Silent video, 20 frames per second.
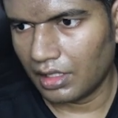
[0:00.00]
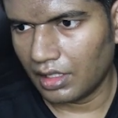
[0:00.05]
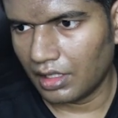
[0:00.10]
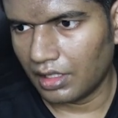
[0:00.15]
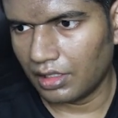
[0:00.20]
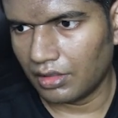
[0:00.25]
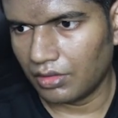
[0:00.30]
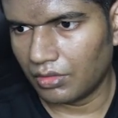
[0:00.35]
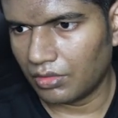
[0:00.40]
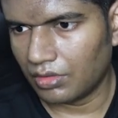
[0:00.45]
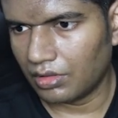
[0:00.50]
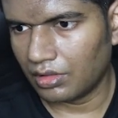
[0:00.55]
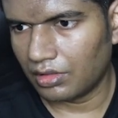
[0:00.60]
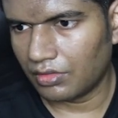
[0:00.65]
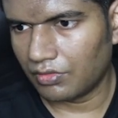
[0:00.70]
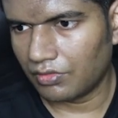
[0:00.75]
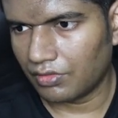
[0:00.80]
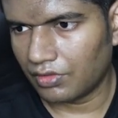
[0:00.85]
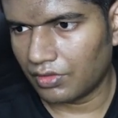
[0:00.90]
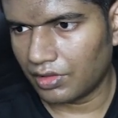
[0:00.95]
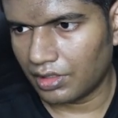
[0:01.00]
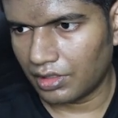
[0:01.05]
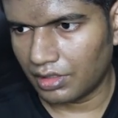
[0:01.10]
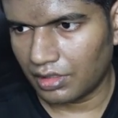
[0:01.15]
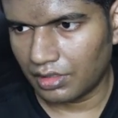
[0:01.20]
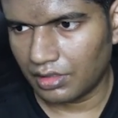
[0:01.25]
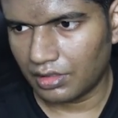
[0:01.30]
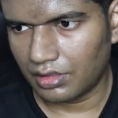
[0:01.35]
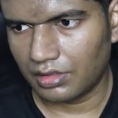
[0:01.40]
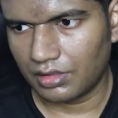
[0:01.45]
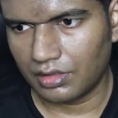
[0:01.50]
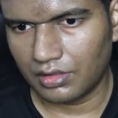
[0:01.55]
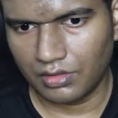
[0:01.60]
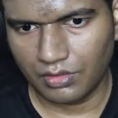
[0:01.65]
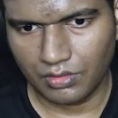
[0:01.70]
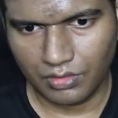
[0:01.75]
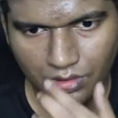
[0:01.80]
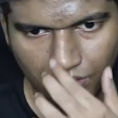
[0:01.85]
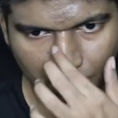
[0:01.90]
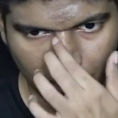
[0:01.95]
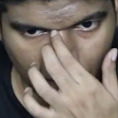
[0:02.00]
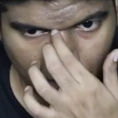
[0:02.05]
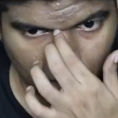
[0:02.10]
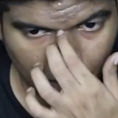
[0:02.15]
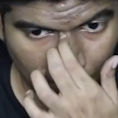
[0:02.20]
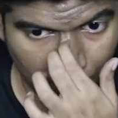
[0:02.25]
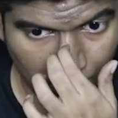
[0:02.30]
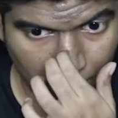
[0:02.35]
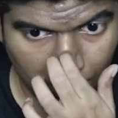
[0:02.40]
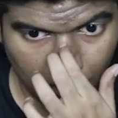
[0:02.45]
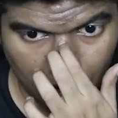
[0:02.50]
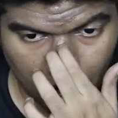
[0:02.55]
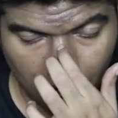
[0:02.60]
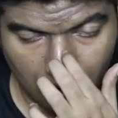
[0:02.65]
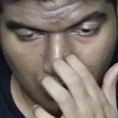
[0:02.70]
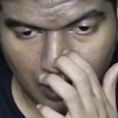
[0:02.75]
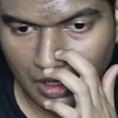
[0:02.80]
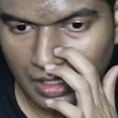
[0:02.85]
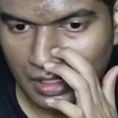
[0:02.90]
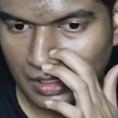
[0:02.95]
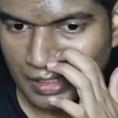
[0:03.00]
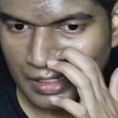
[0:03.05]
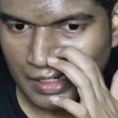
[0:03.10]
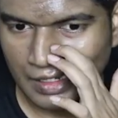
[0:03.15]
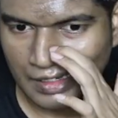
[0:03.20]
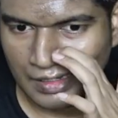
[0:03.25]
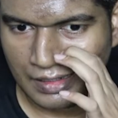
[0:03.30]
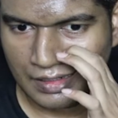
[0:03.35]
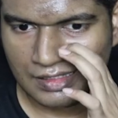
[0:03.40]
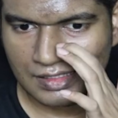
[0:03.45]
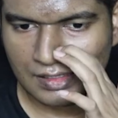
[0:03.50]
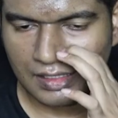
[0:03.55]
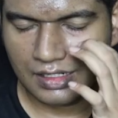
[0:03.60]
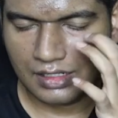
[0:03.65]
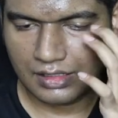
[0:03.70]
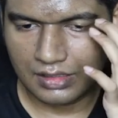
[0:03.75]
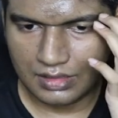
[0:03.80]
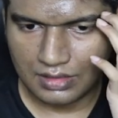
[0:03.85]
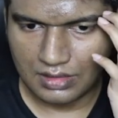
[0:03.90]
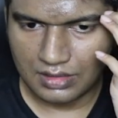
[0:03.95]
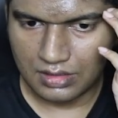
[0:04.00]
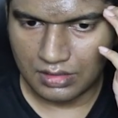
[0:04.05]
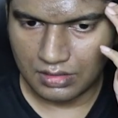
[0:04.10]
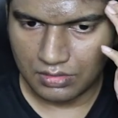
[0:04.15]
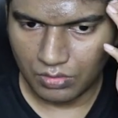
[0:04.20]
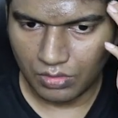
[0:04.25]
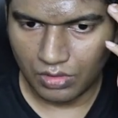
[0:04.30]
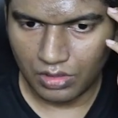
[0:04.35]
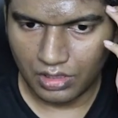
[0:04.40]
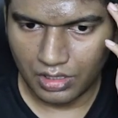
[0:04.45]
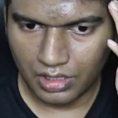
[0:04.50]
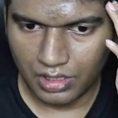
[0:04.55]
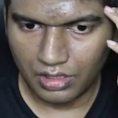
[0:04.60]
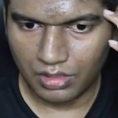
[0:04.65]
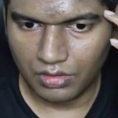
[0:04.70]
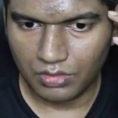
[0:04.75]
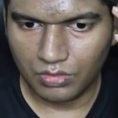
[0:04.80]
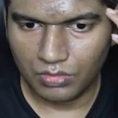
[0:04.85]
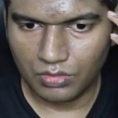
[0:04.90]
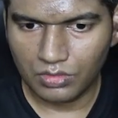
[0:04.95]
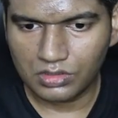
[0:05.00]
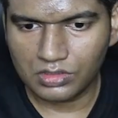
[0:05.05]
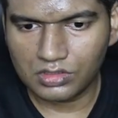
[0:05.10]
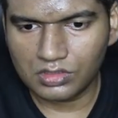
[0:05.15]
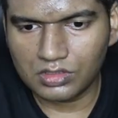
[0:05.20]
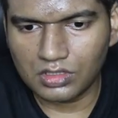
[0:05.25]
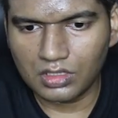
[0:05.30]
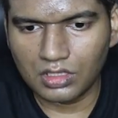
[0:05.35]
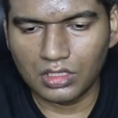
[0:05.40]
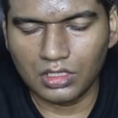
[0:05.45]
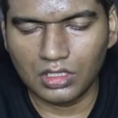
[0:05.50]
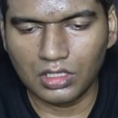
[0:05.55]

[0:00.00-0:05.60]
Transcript: Angular file. Okay, and then inside this, what I'll do is